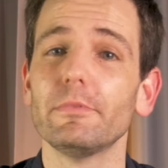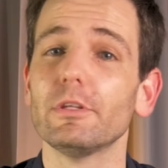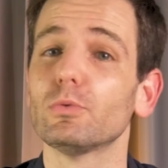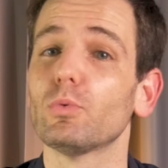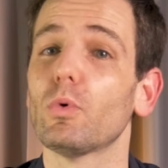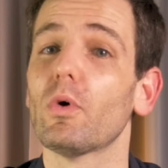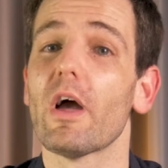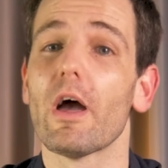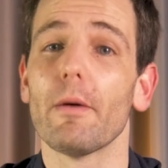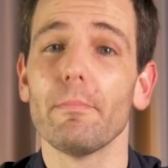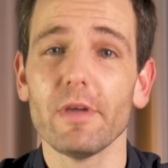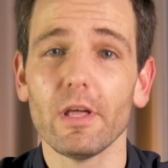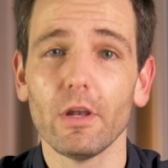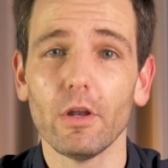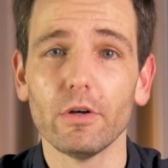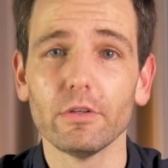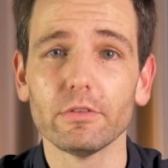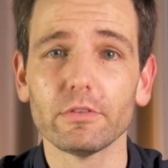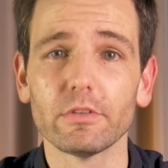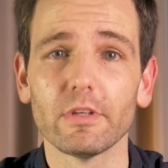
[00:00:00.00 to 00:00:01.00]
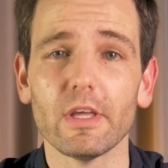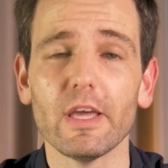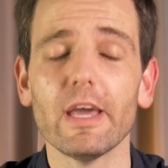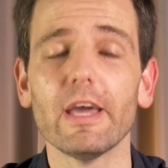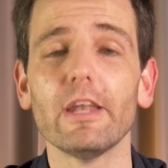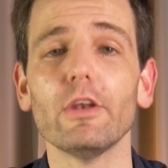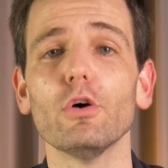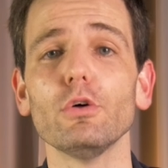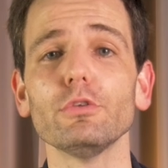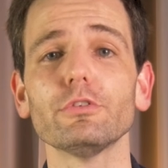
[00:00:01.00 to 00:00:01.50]
This will help me a lot,
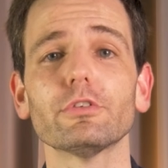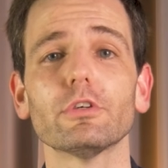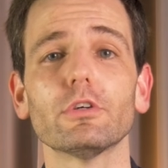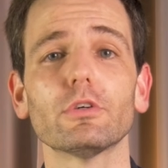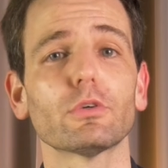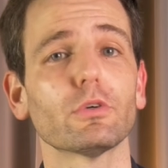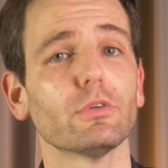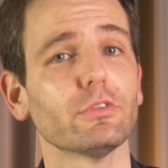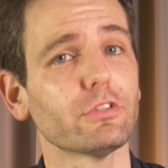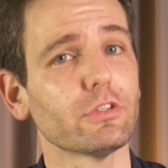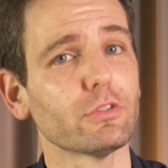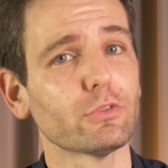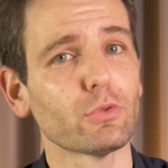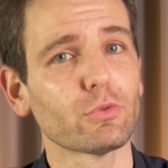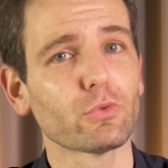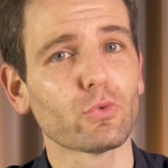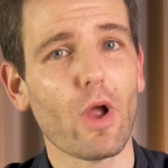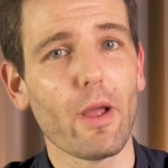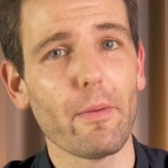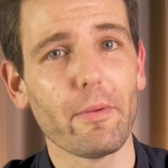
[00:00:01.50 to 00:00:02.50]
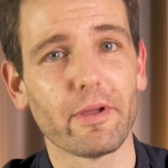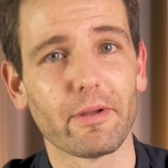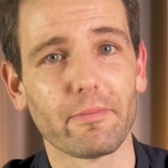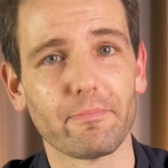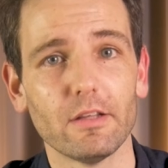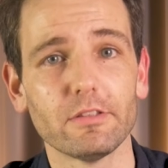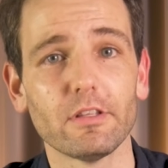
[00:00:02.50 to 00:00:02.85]
and also consider subscribing,